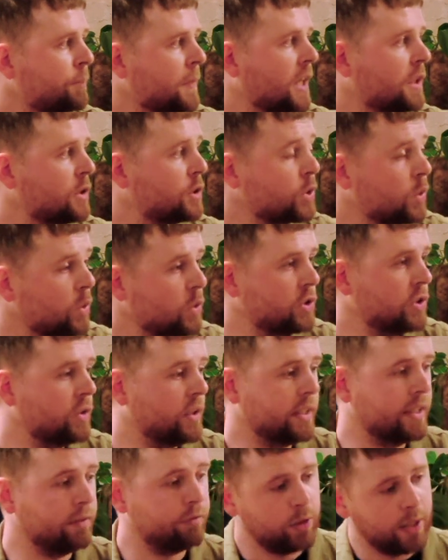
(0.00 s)
shorter
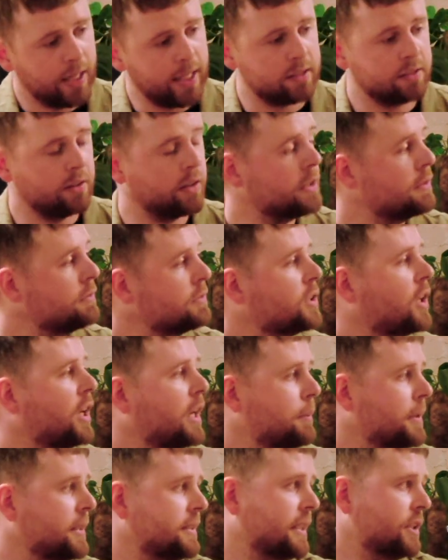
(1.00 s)
than if you had kind of
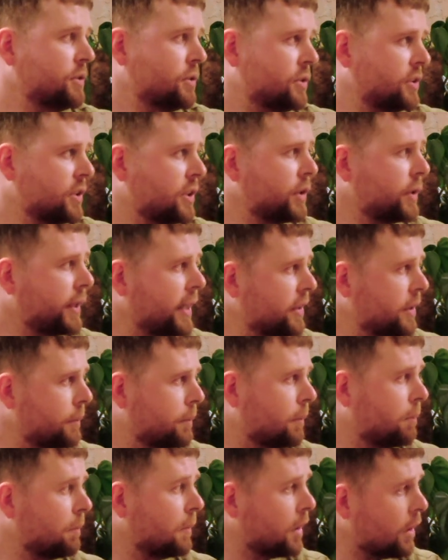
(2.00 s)
time, etc., to create
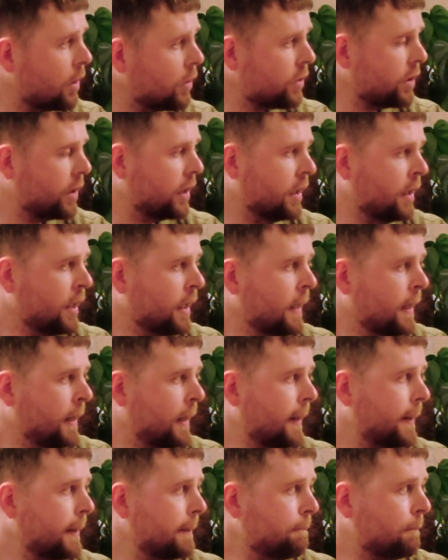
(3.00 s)
them longer.
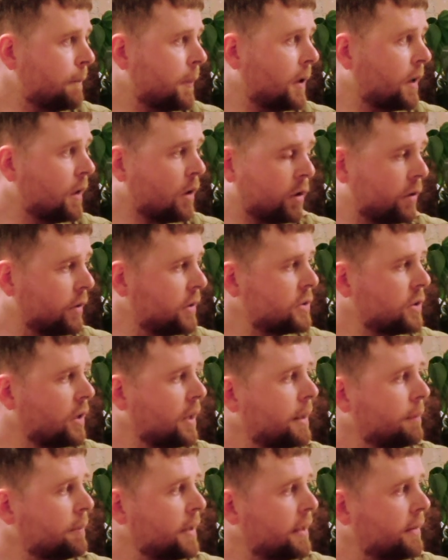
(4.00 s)
A lot of the
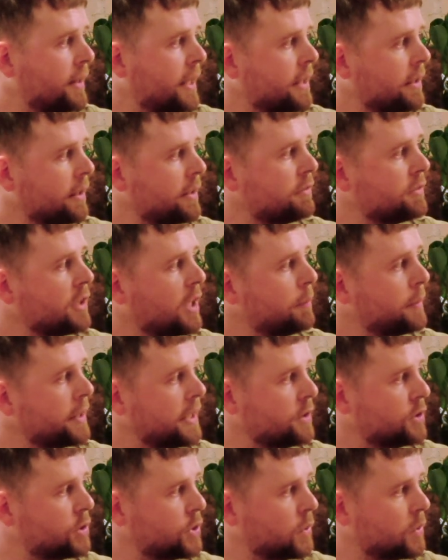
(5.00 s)
time that they're kind of coming
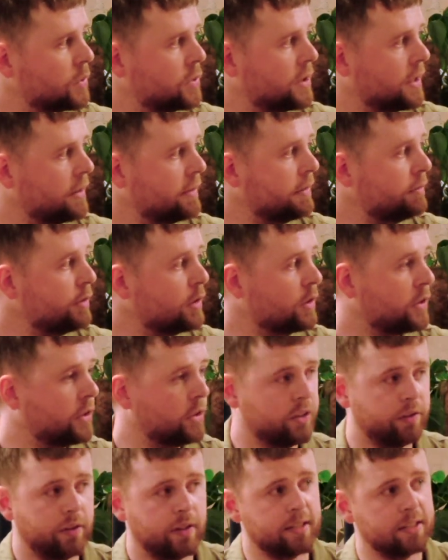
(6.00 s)
in shorter, and if you look at
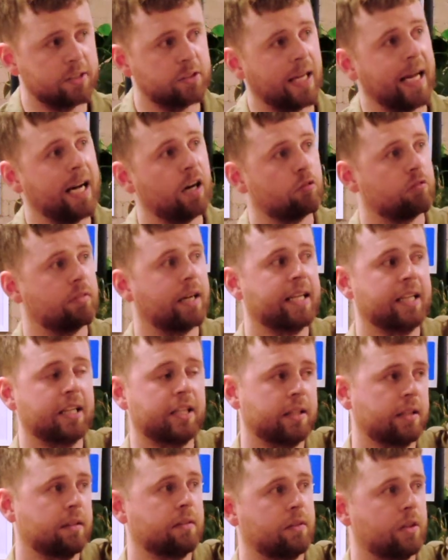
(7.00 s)
the things that
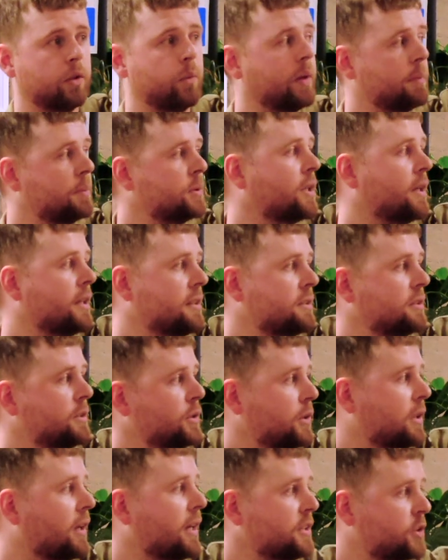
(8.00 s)
outrank the websites
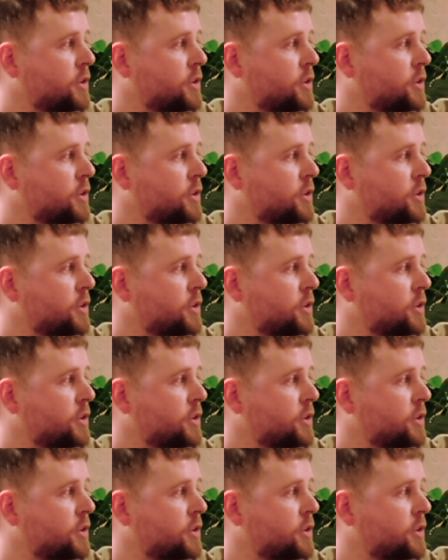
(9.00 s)
you guys